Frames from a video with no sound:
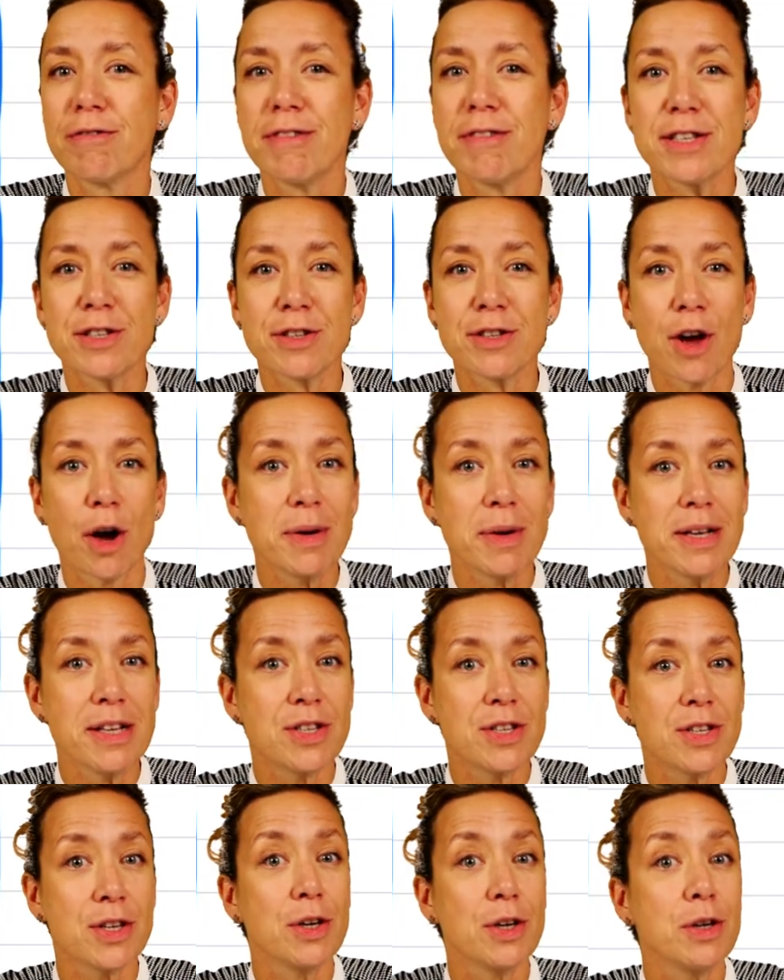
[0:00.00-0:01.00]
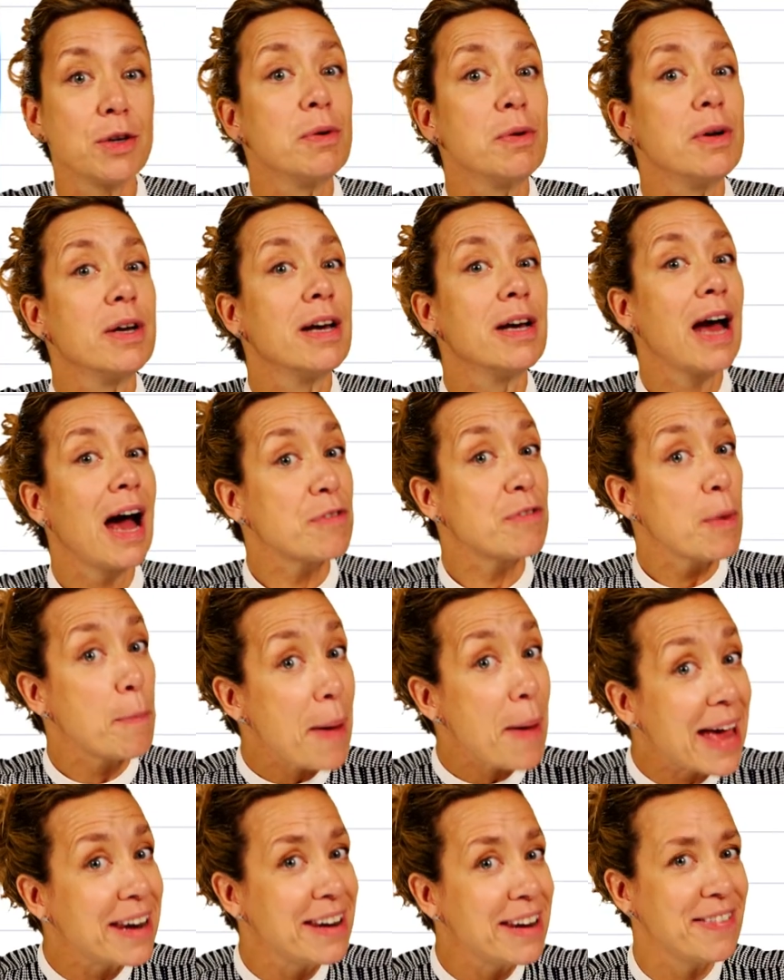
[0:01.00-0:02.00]
is going to have a
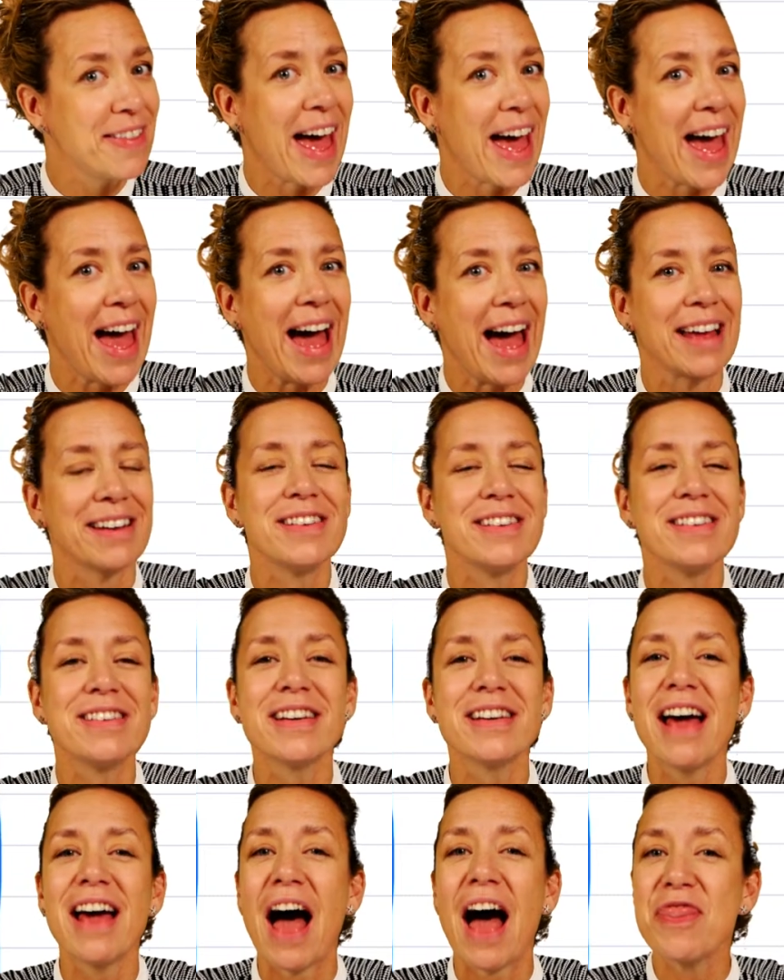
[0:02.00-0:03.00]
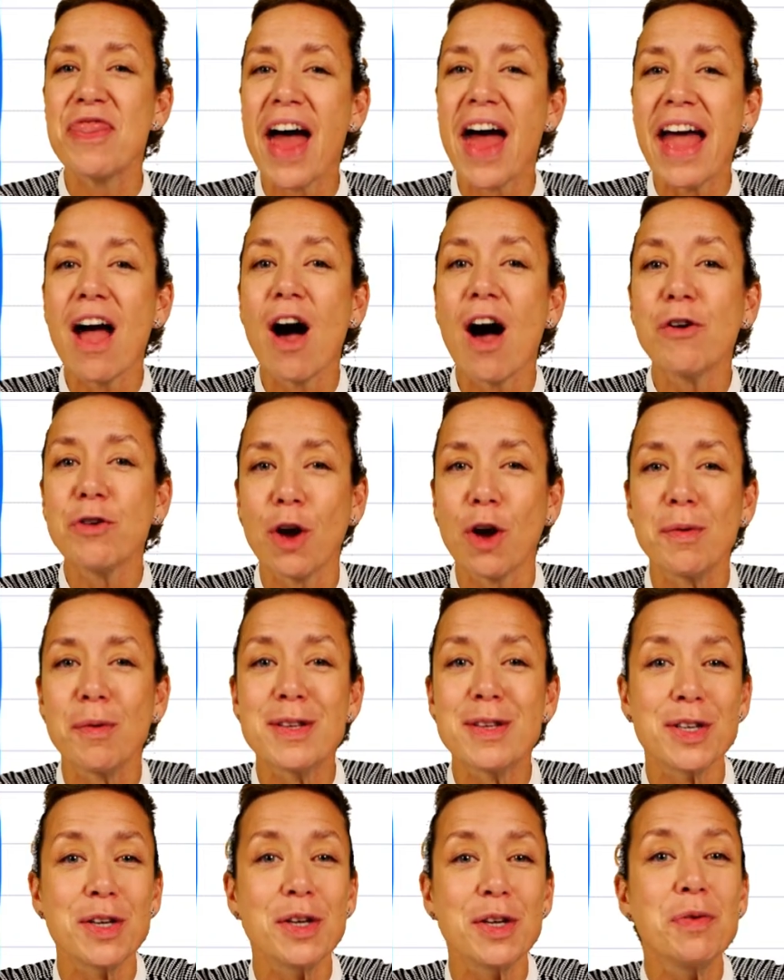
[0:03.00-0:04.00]
pen in their hand and they are going
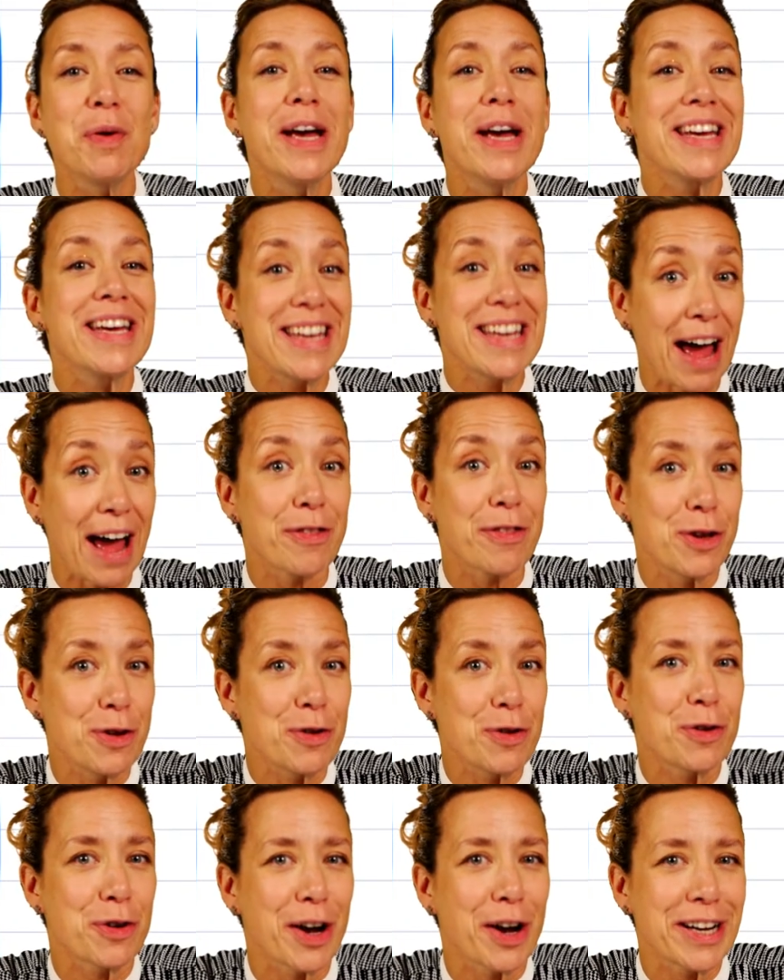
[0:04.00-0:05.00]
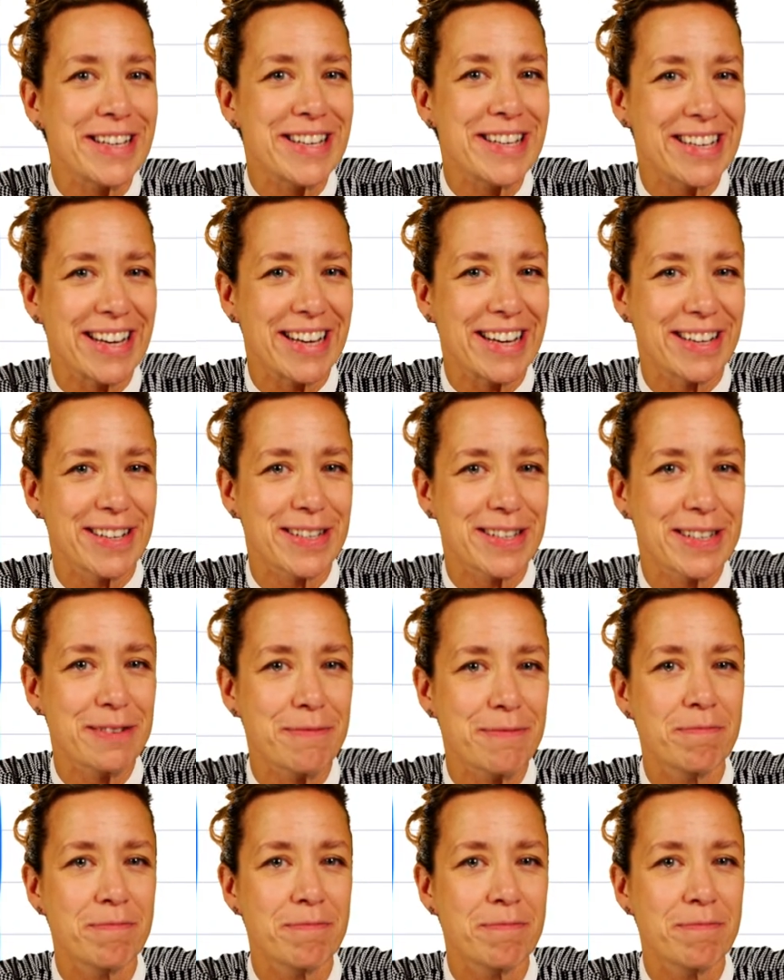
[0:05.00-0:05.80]
to gather your ideas.